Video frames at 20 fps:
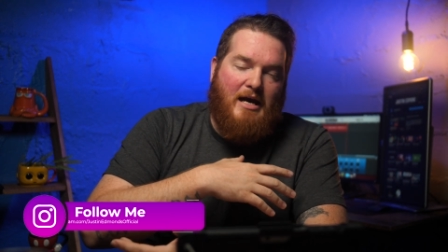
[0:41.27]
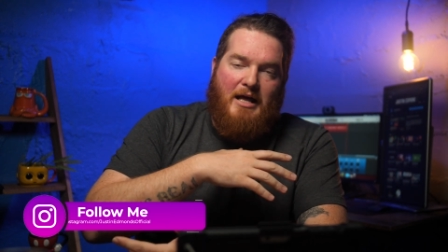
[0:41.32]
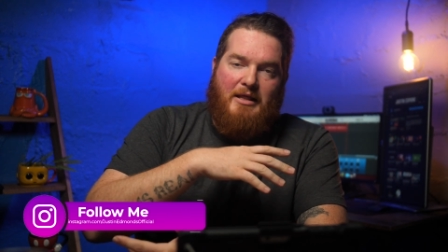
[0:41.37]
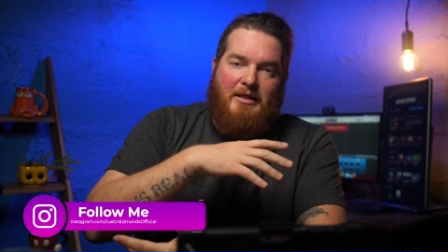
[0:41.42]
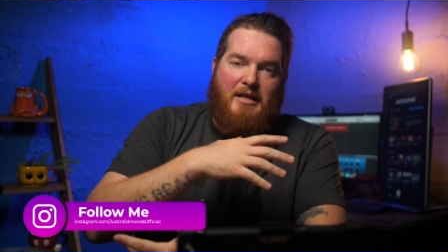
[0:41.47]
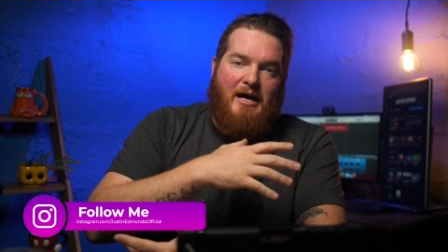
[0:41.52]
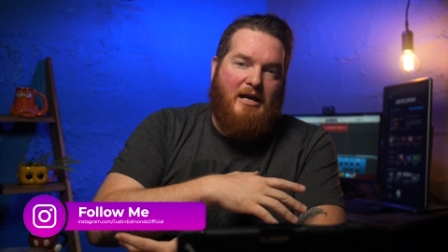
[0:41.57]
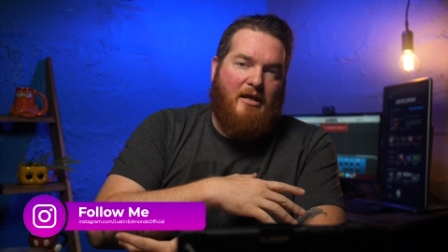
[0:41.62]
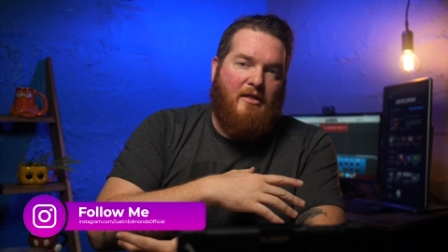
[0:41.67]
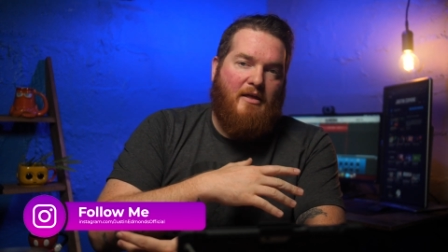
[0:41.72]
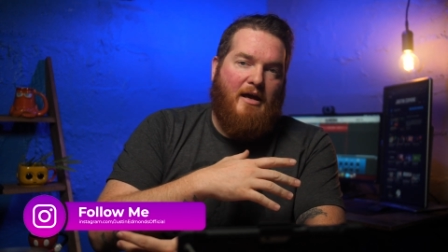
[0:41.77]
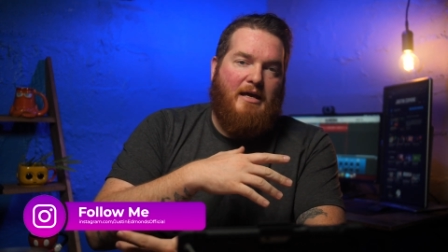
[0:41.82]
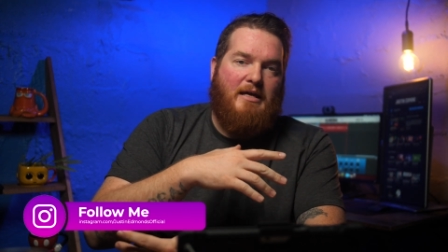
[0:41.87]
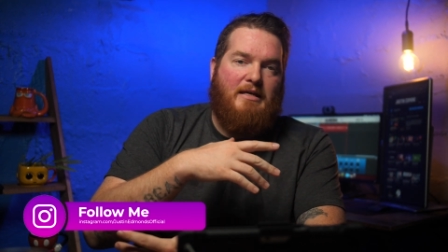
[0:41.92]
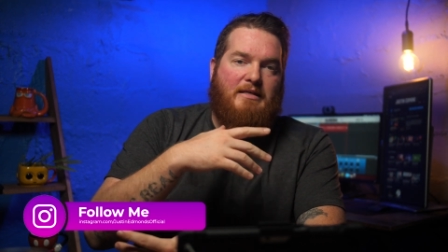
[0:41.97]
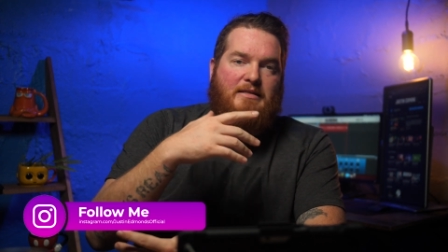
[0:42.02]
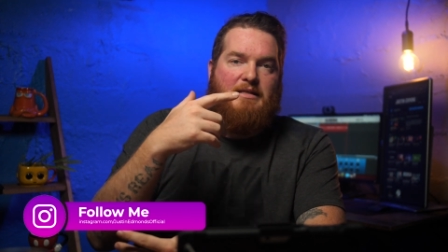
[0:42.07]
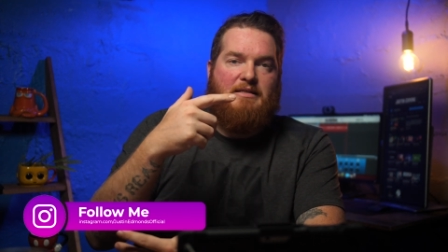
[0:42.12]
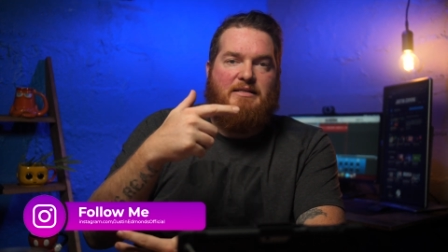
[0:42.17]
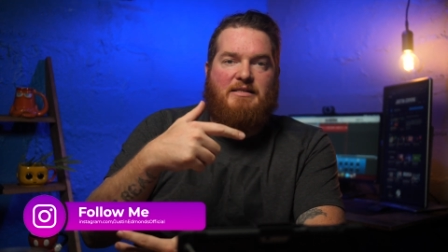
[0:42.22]
A lot of that
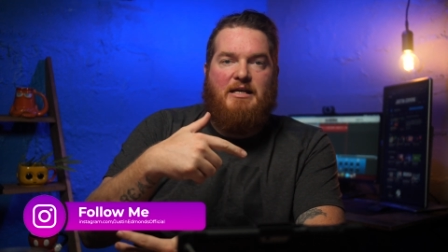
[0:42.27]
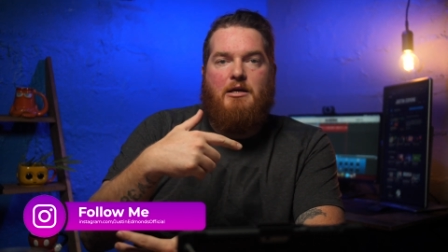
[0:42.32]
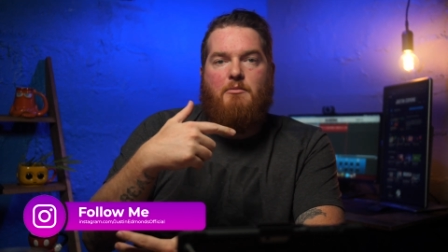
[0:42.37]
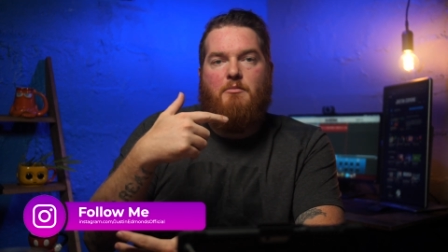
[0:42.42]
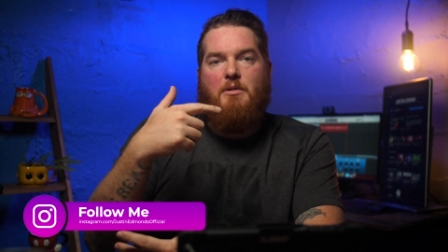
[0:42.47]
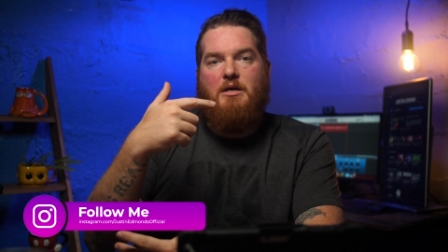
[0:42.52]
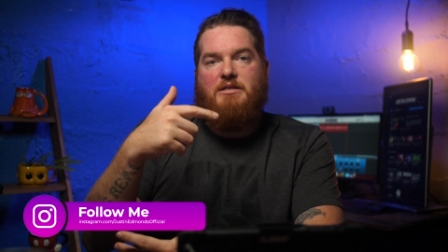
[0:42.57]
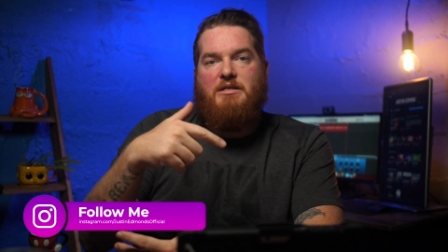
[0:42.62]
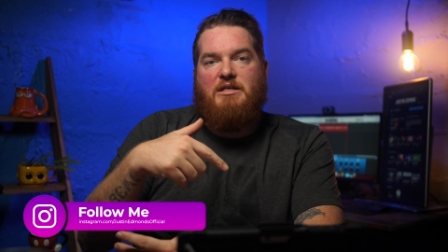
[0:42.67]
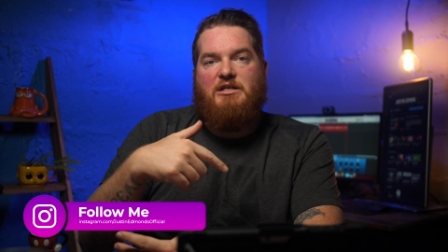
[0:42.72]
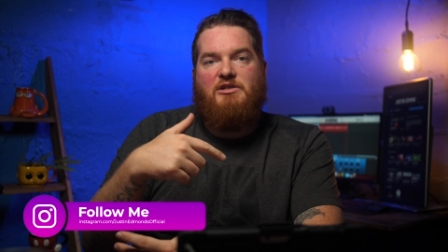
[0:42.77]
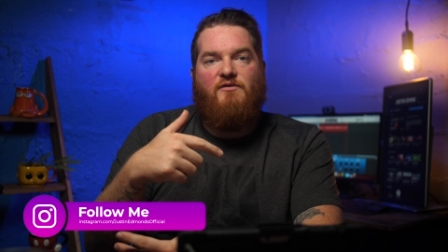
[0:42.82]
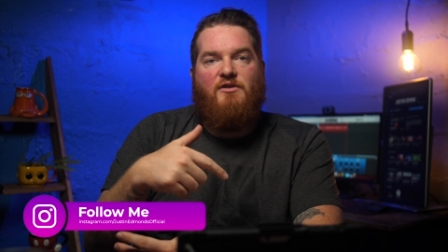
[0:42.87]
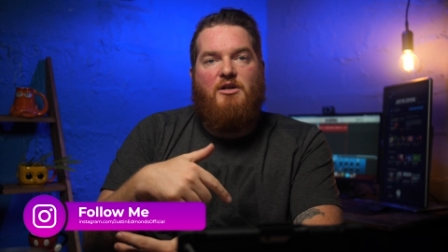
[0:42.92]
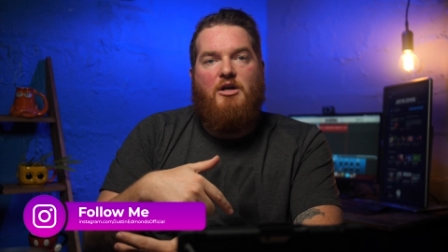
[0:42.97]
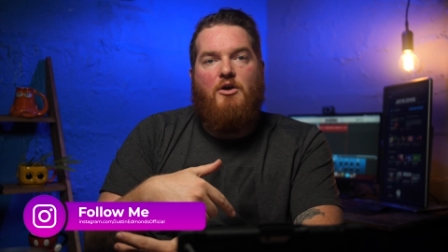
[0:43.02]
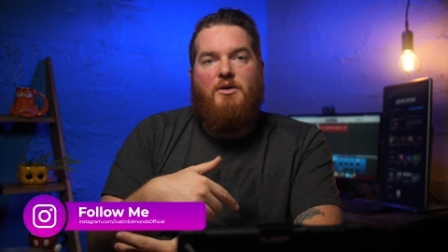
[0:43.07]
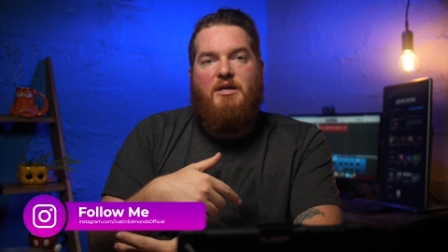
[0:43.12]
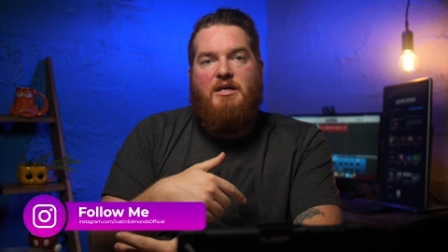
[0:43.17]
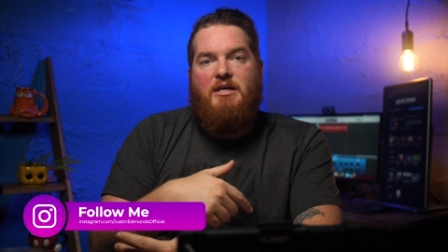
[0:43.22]
is the same as this
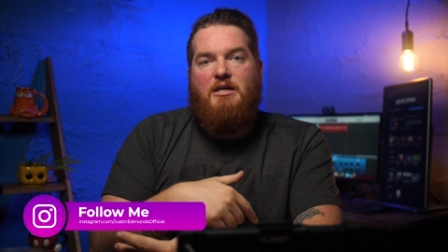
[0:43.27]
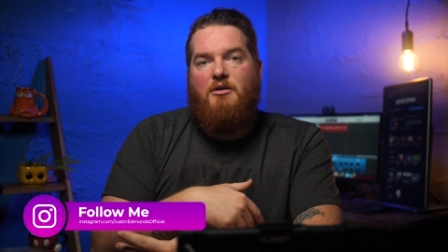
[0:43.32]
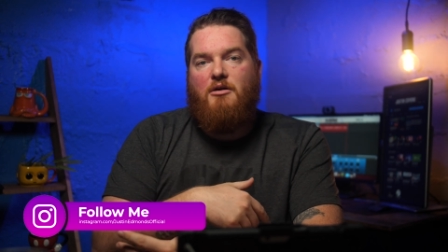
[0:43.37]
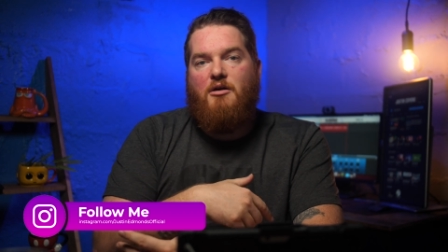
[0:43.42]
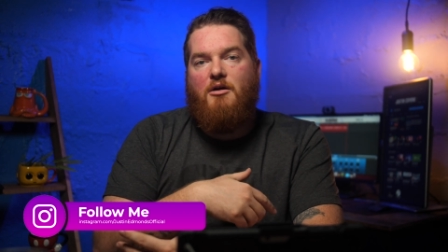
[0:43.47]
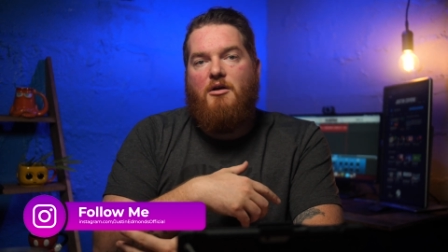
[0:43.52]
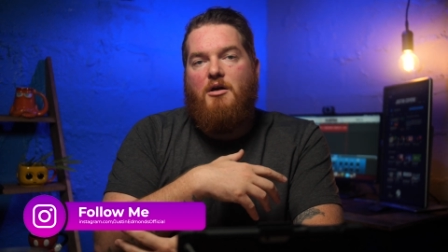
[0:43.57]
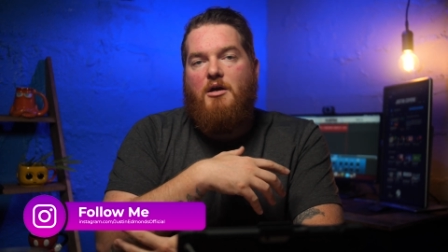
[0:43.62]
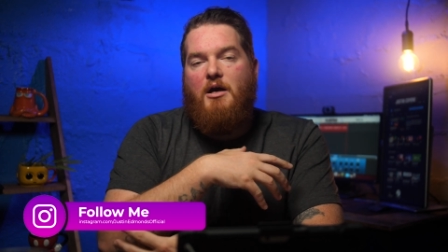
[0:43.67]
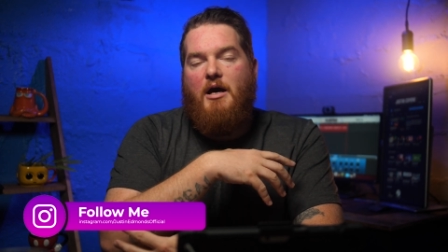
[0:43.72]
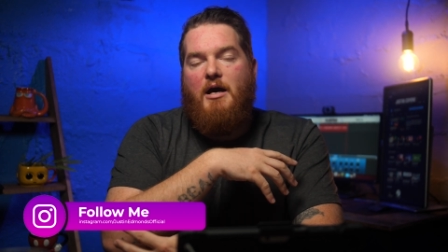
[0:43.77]
video here,